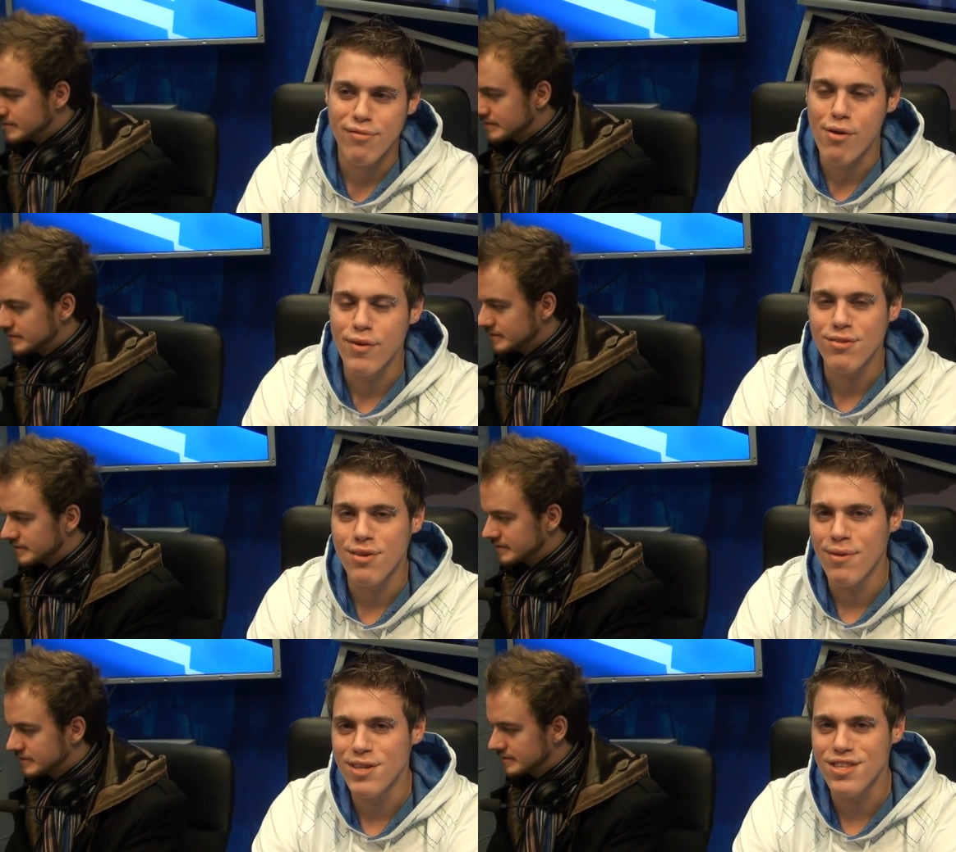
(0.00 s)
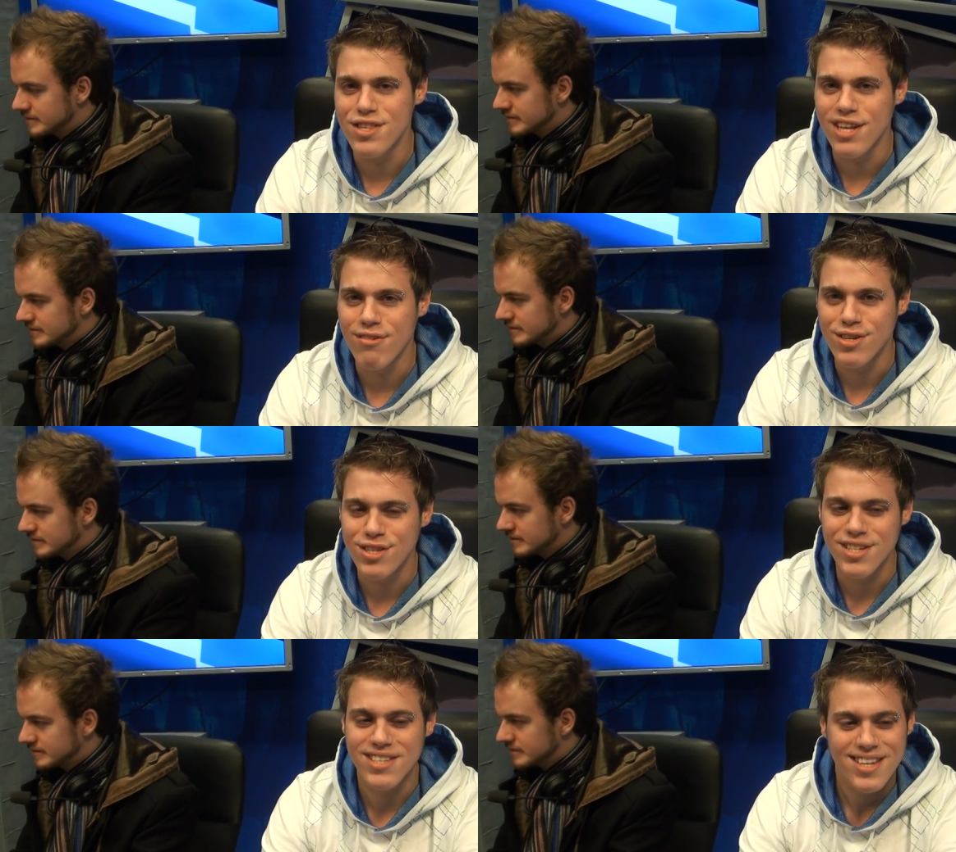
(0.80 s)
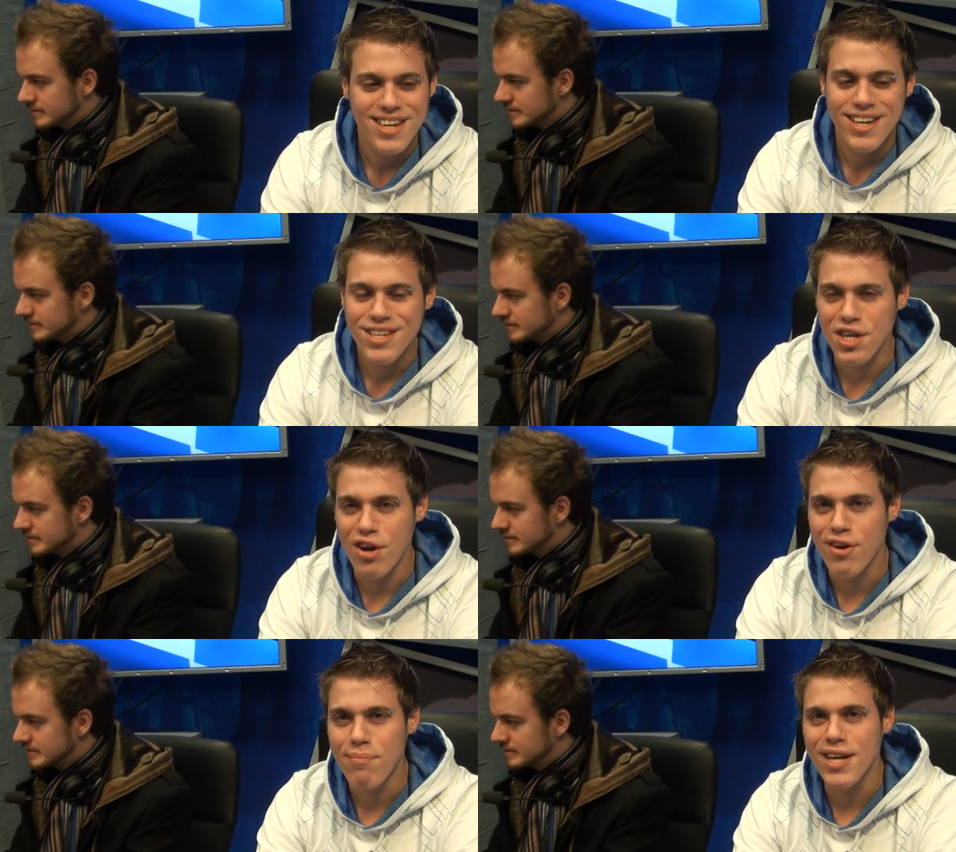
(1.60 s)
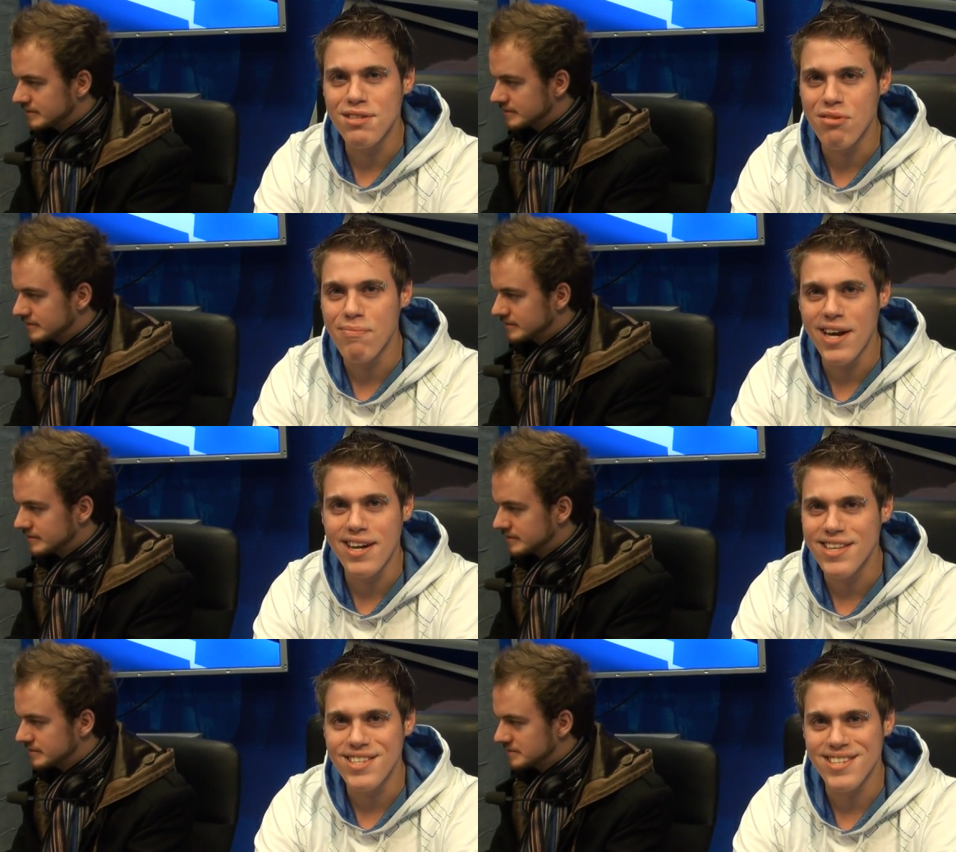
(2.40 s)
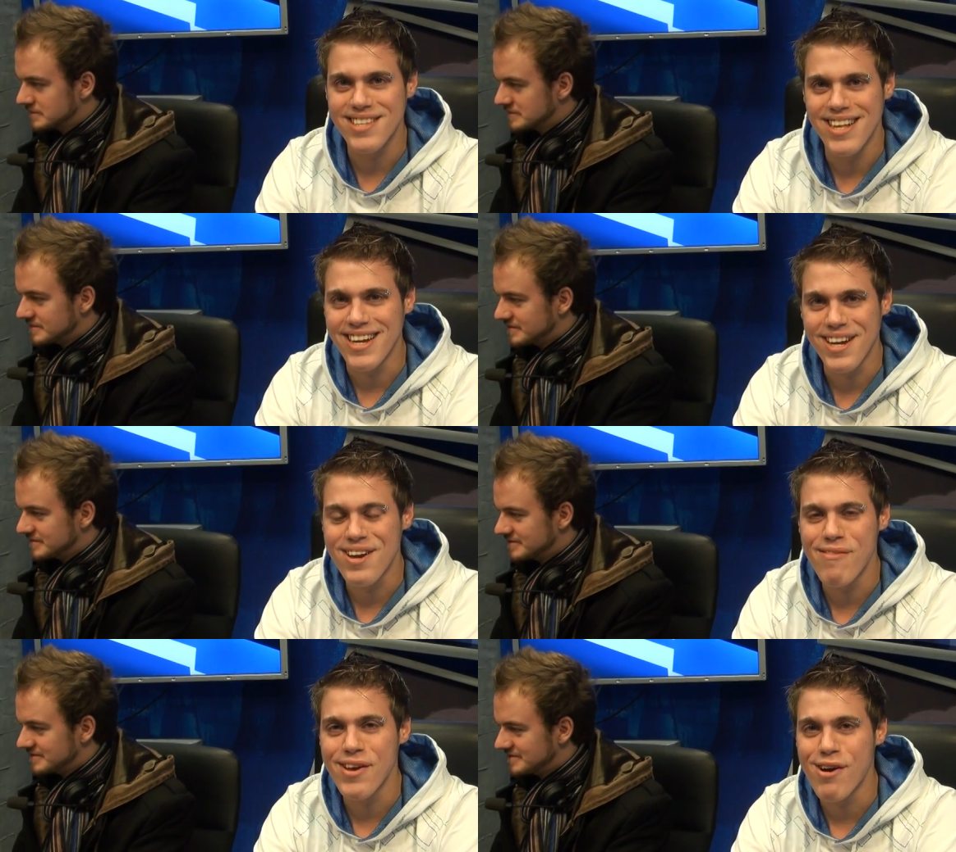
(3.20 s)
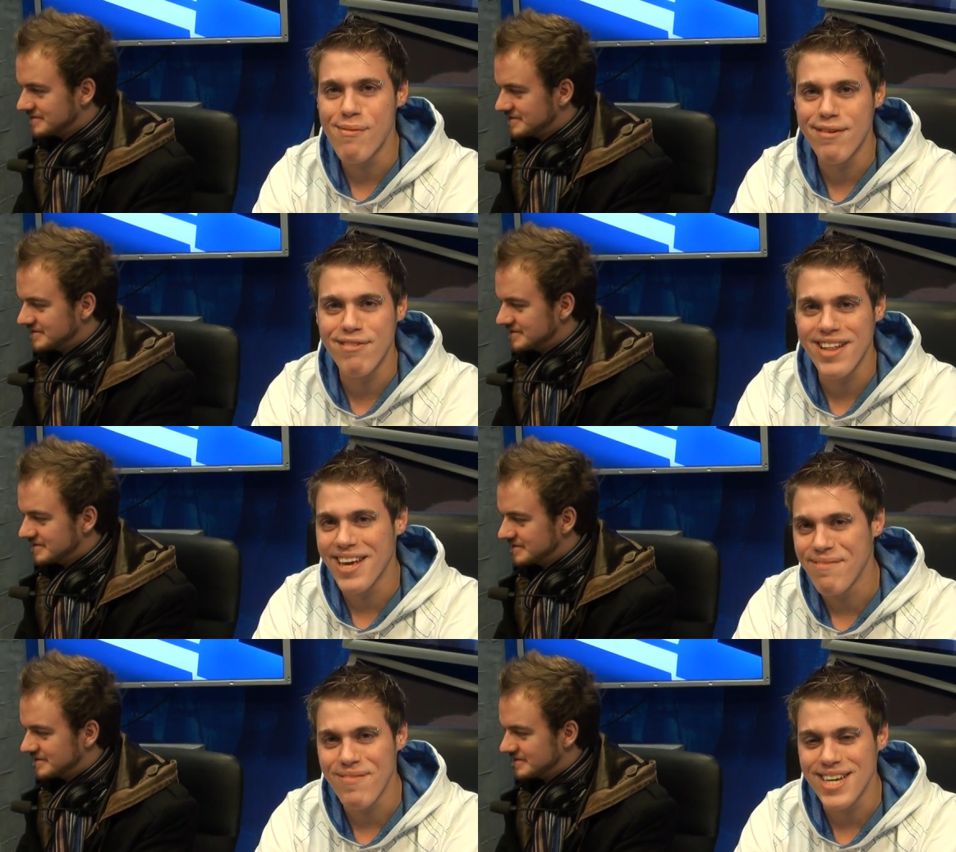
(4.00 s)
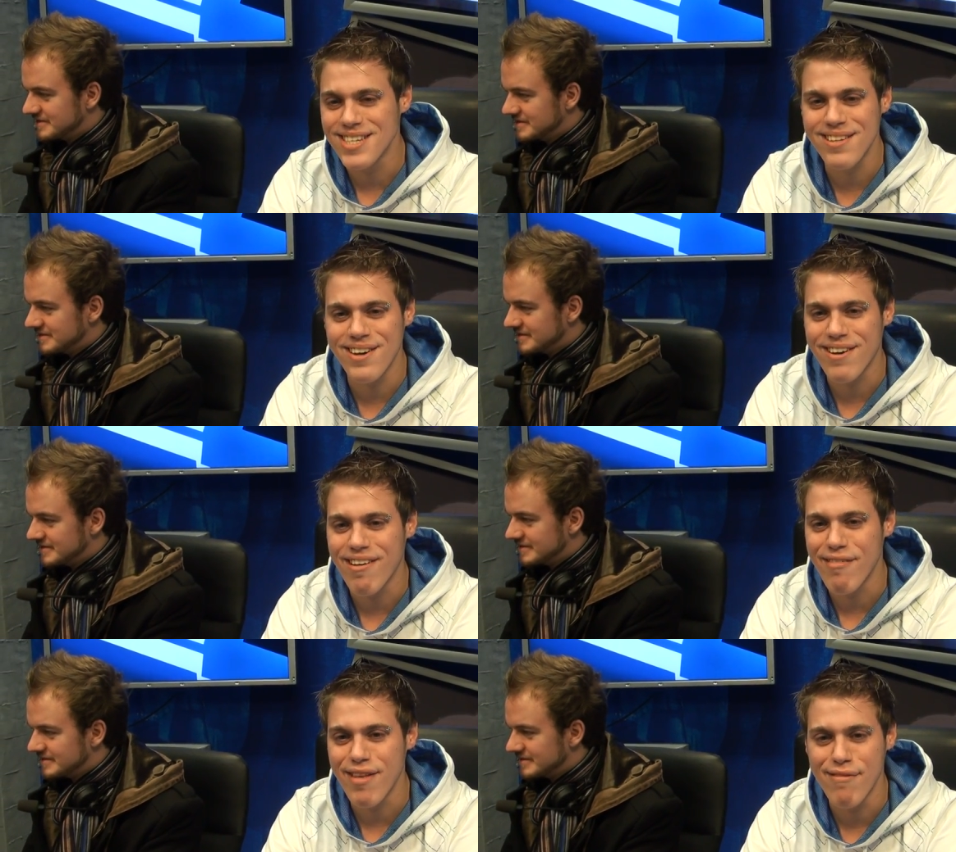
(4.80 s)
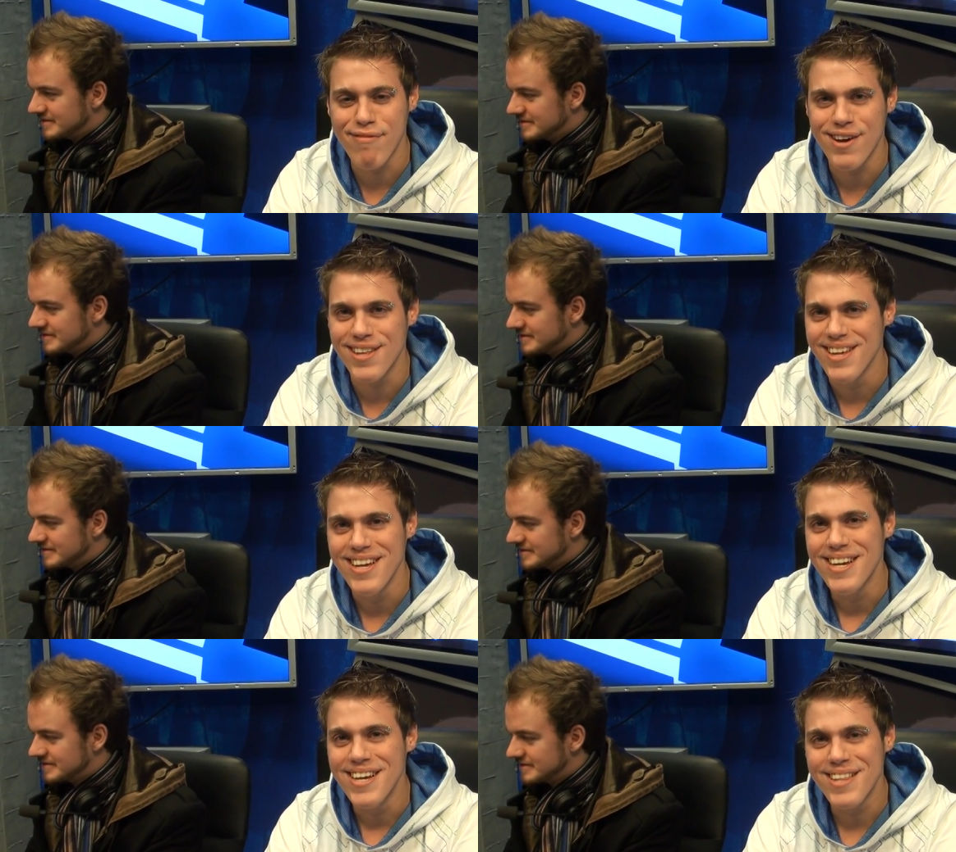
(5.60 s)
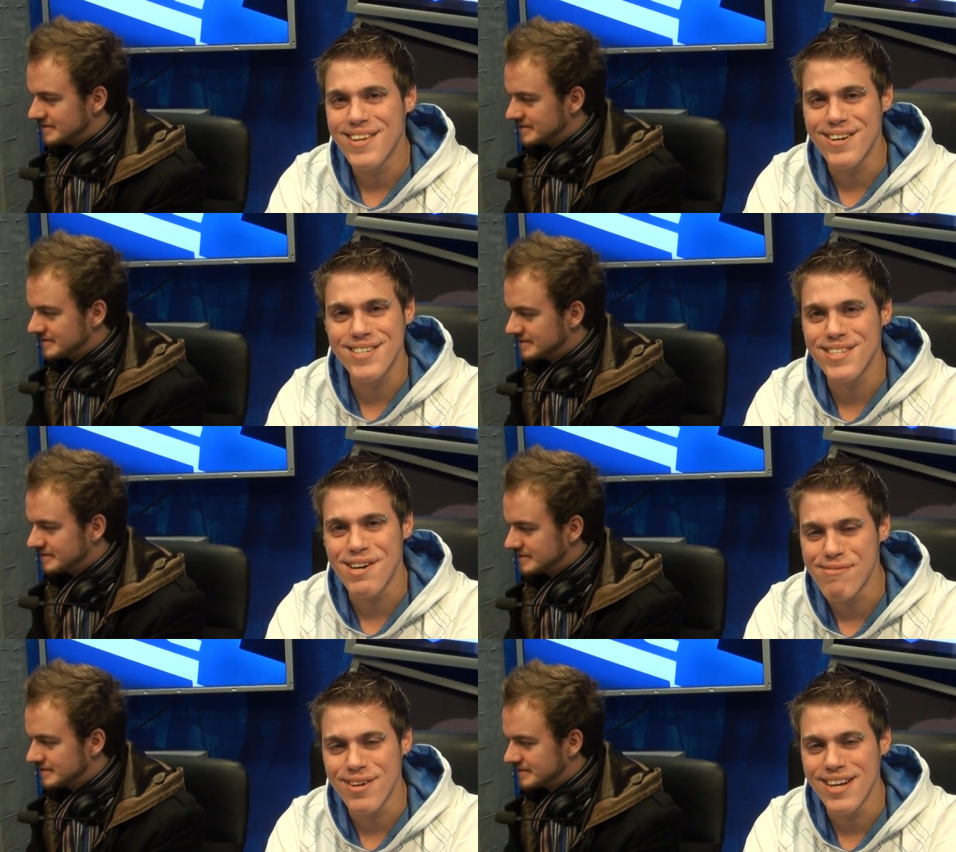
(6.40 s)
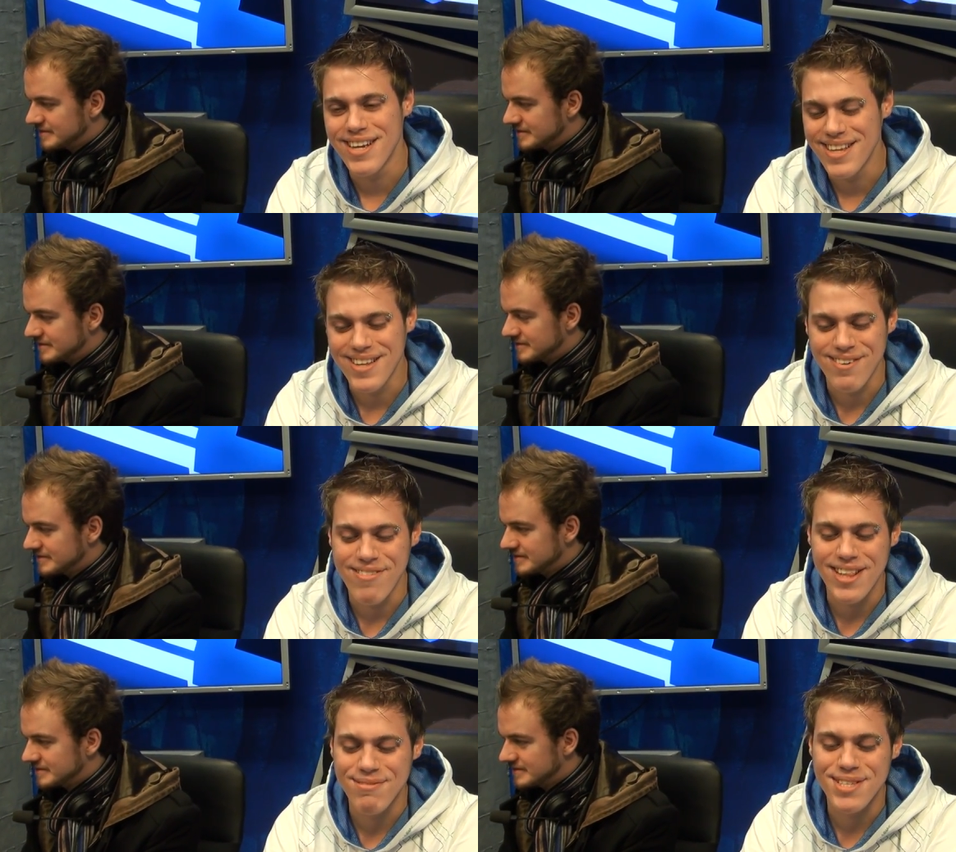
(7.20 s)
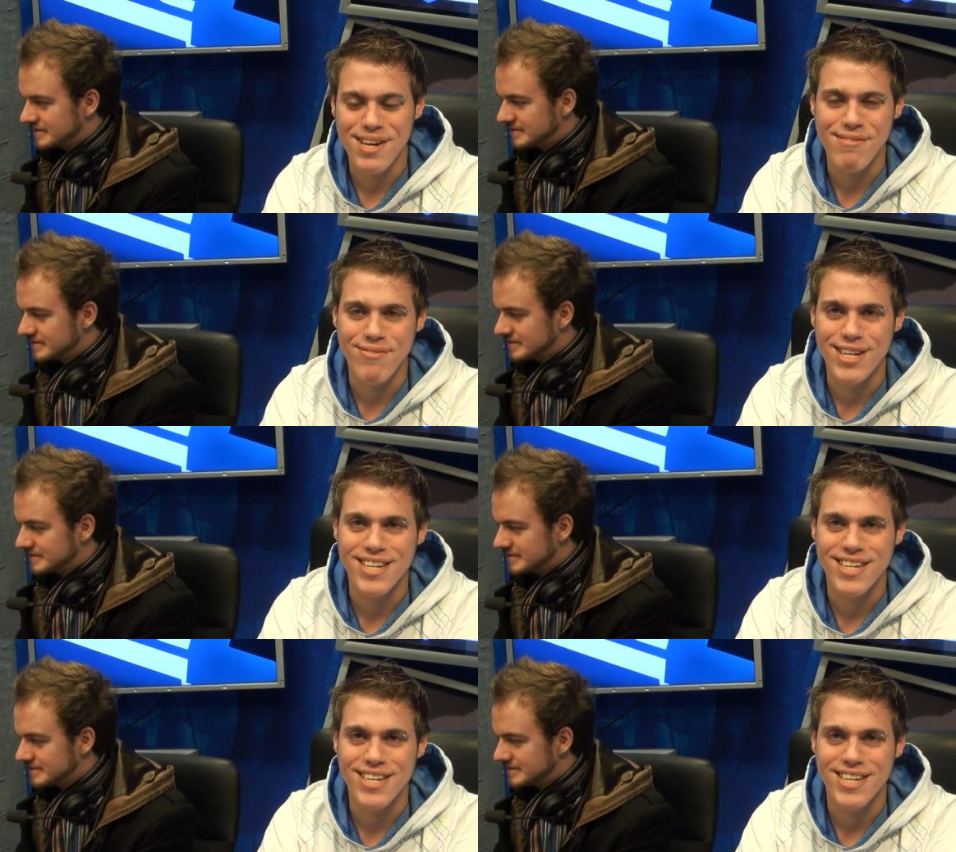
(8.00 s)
Speaker 1: forward to the most in general is just sharing a place with Ben and just like coming home every day, play StarCraft, have fun, talk random stuff with